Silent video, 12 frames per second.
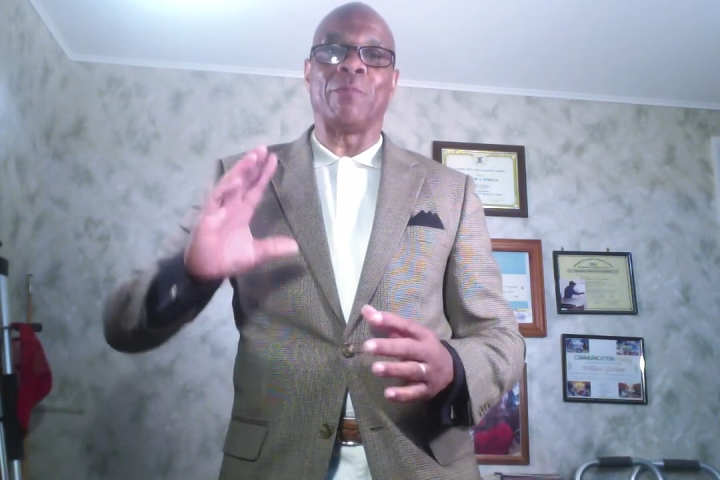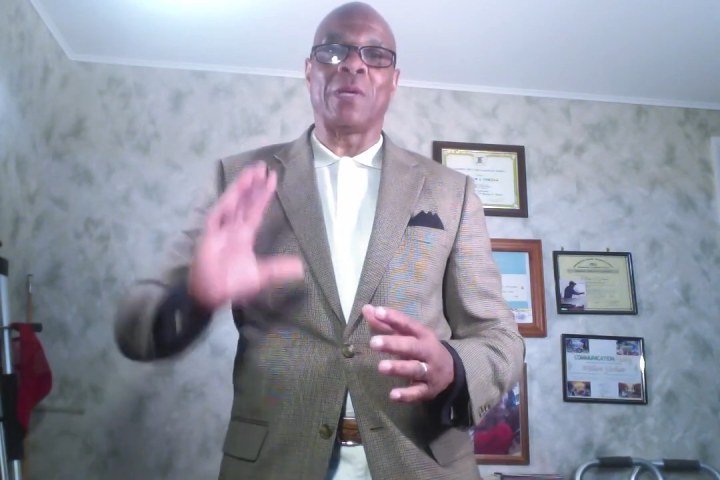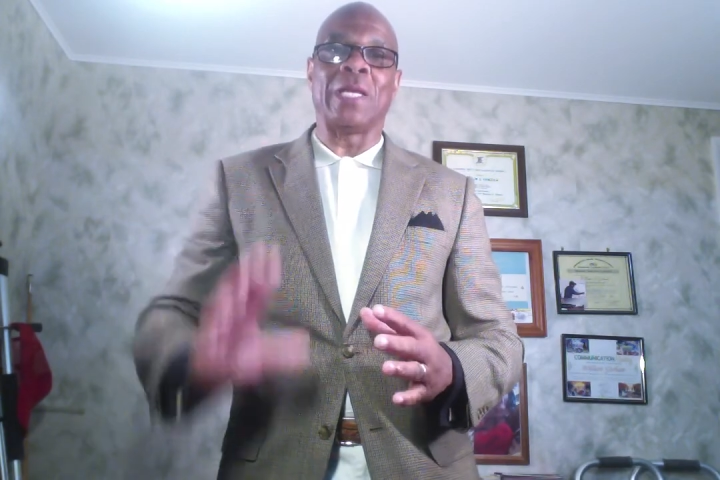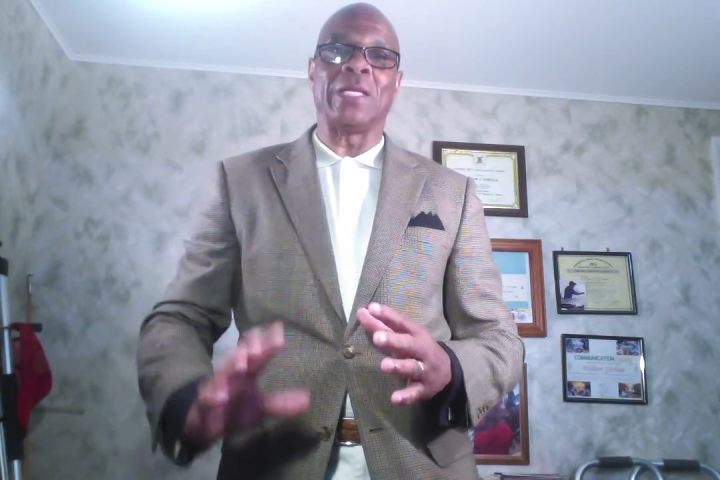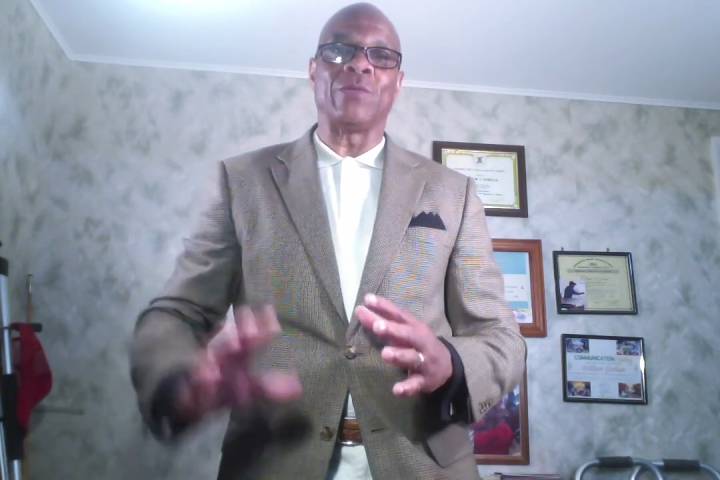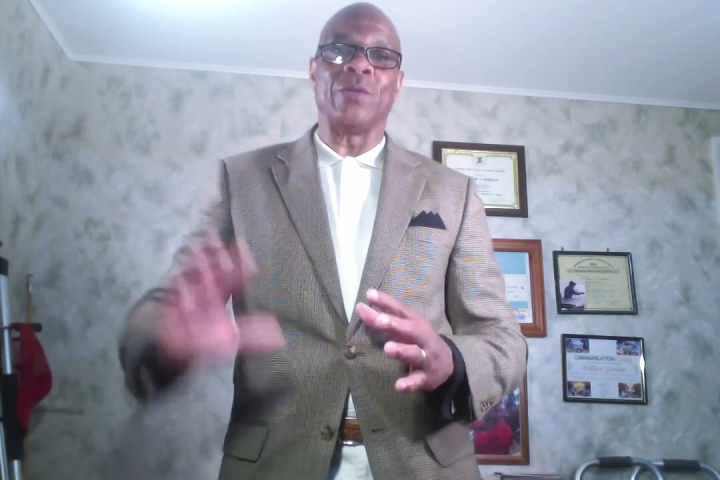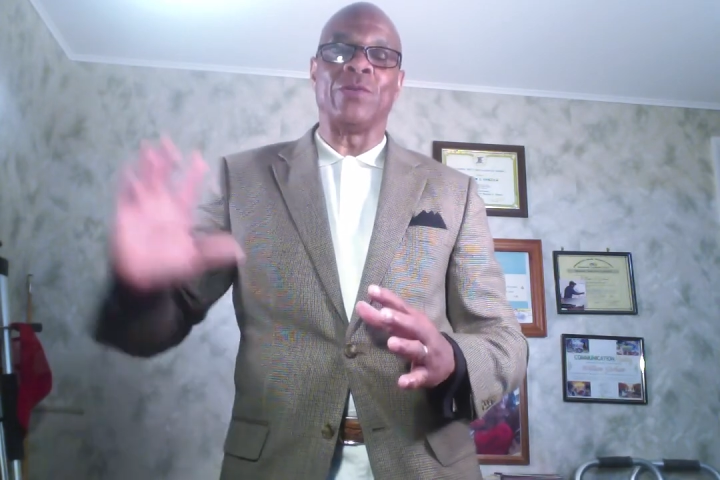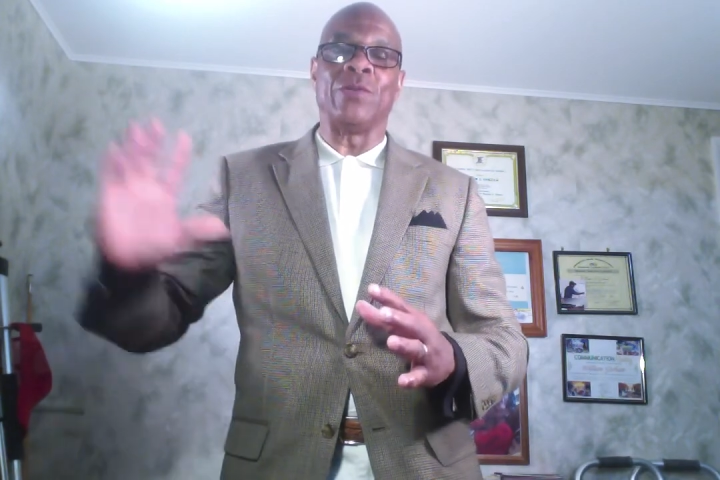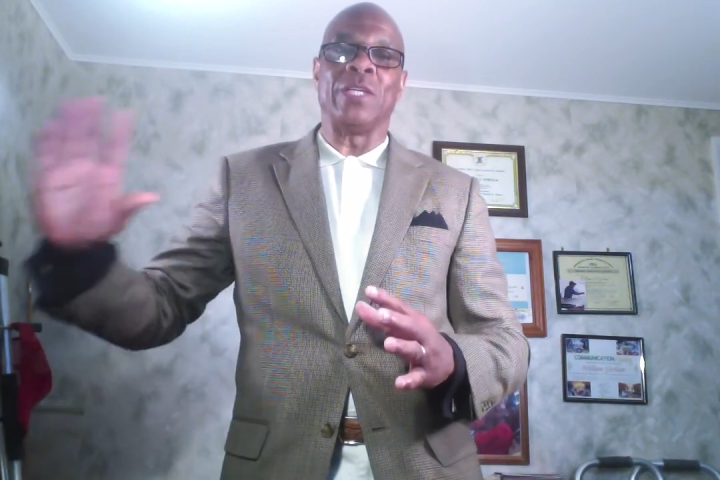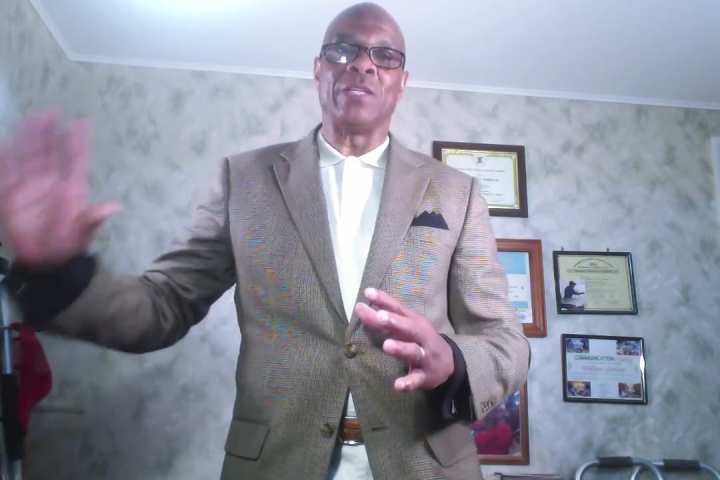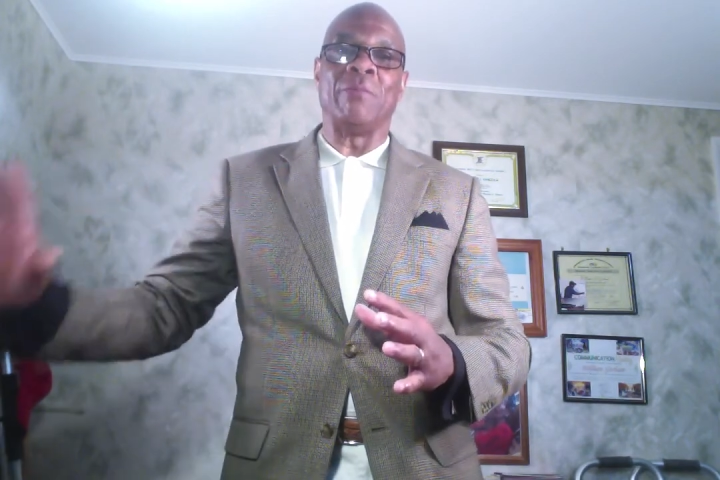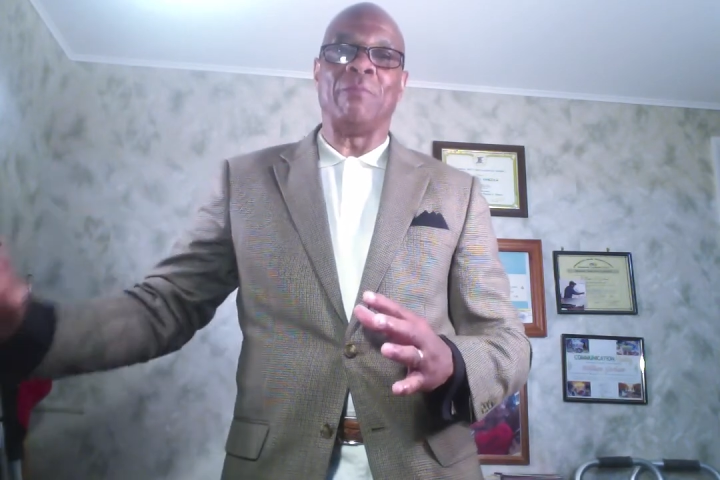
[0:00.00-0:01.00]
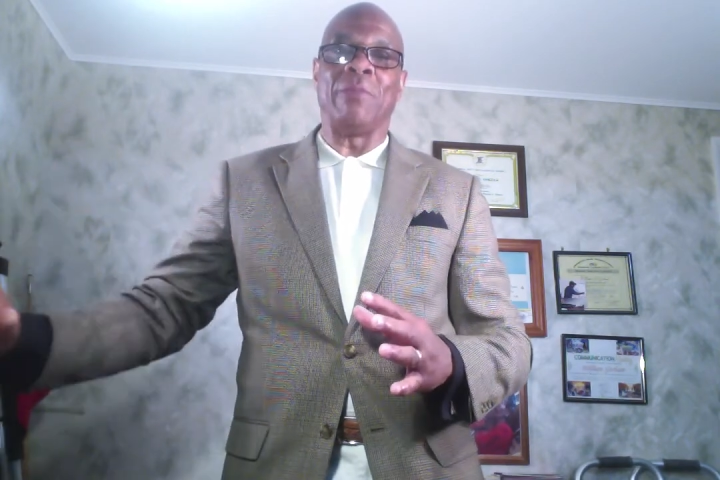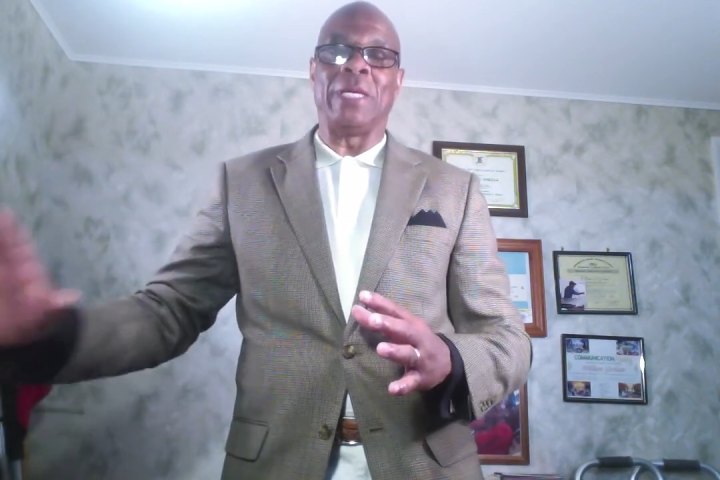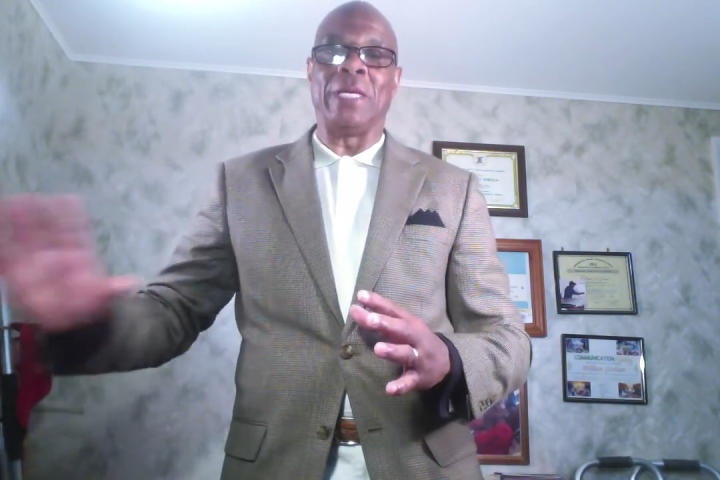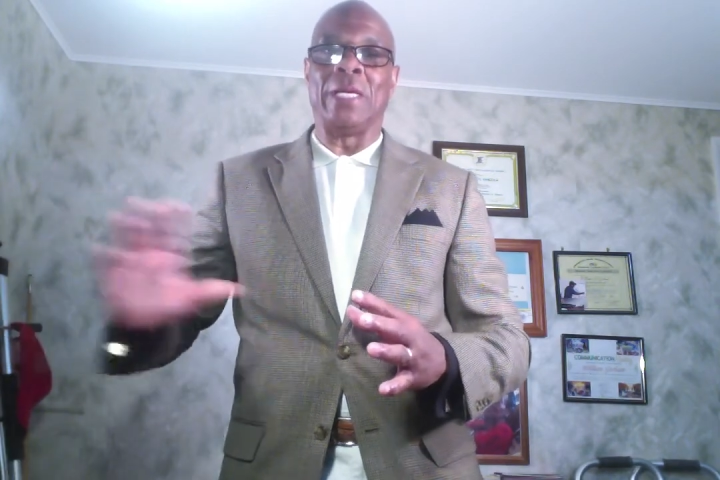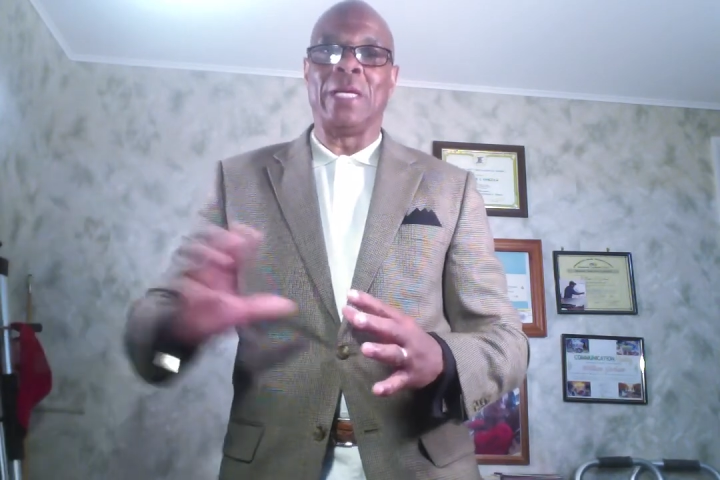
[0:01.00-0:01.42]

place where you need to be